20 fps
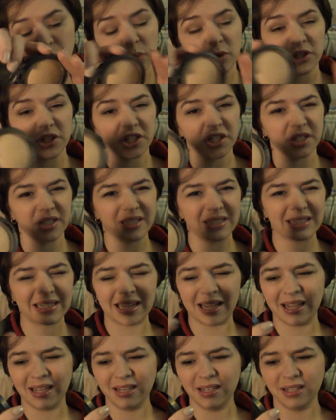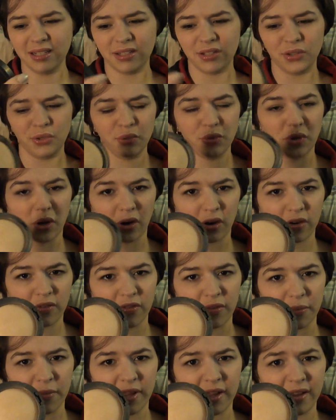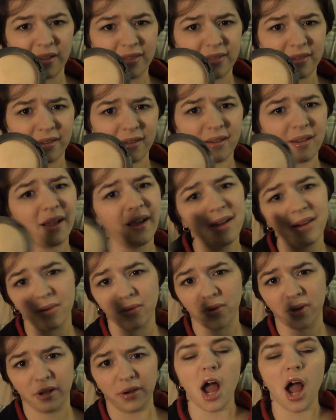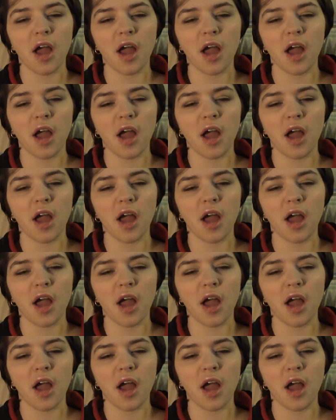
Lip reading: which is kind of too dark for me, I think. I don't know.